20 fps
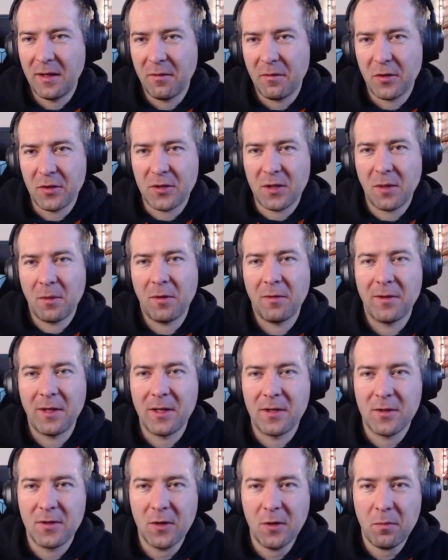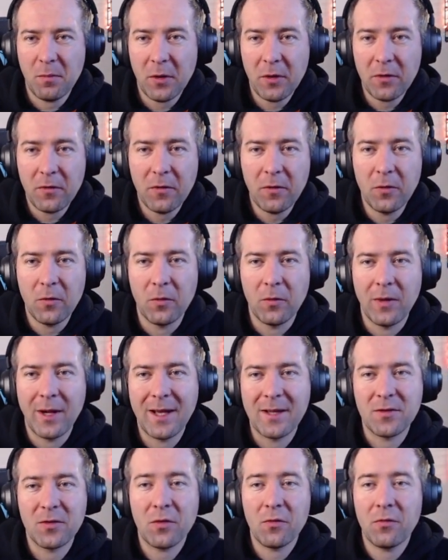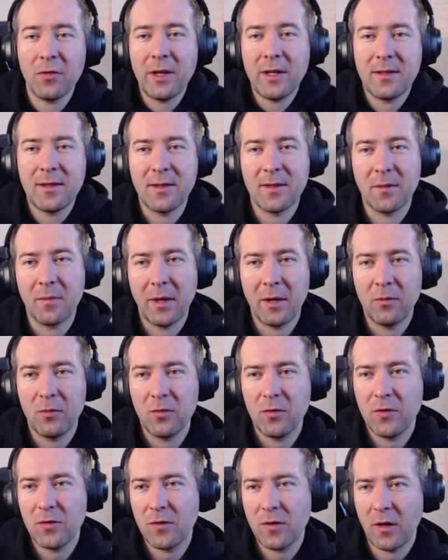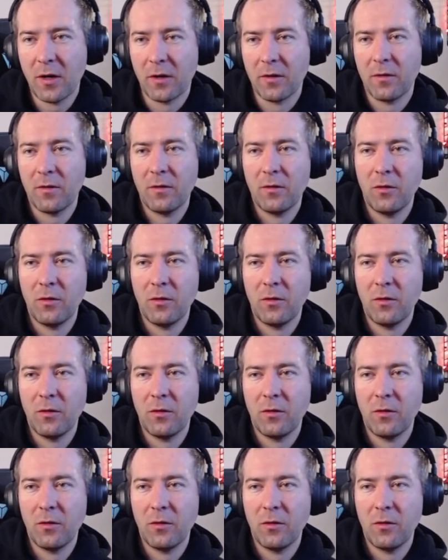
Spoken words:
the first couple of days. So part 2, as the race is about to start,